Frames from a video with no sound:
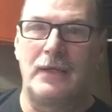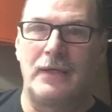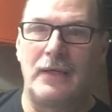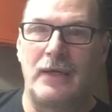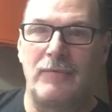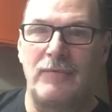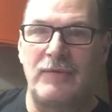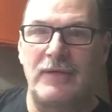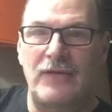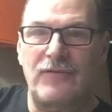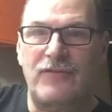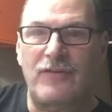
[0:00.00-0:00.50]
I
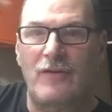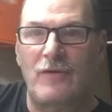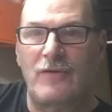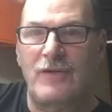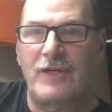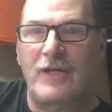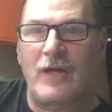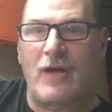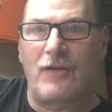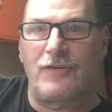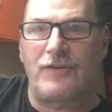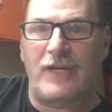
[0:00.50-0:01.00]
mean, that's the
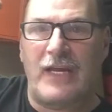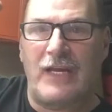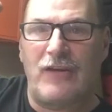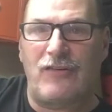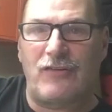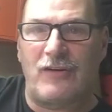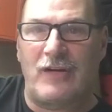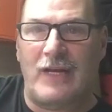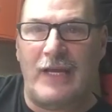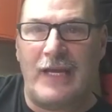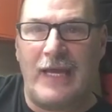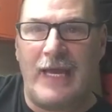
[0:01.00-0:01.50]
only
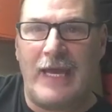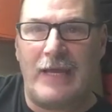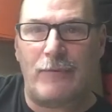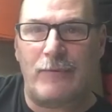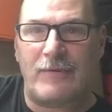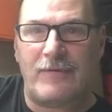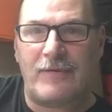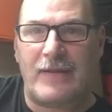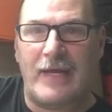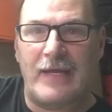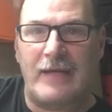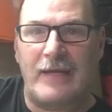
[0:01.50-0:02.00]
indication I had
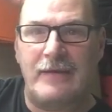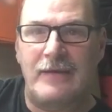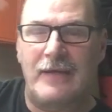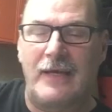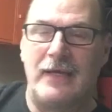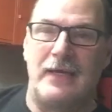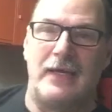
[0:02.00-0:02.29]
with that.